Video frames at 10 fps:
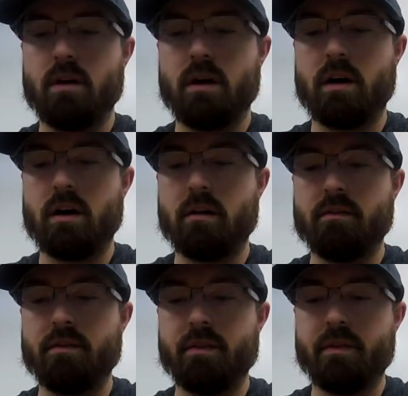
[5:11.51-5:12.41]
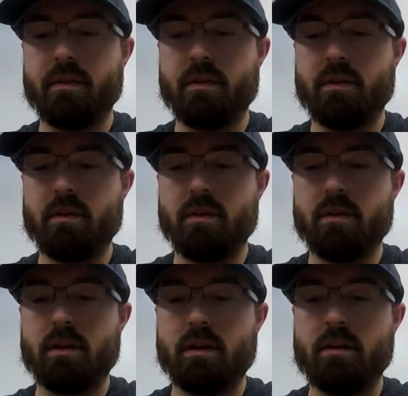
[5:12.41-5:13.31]
of
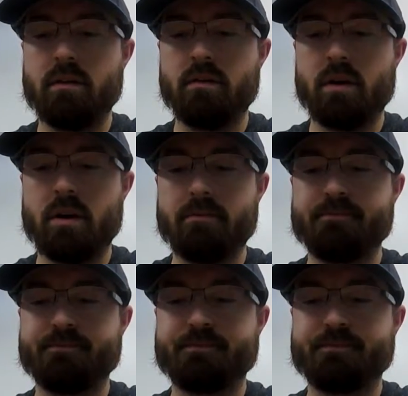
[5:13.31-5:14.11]
the adhesive guard.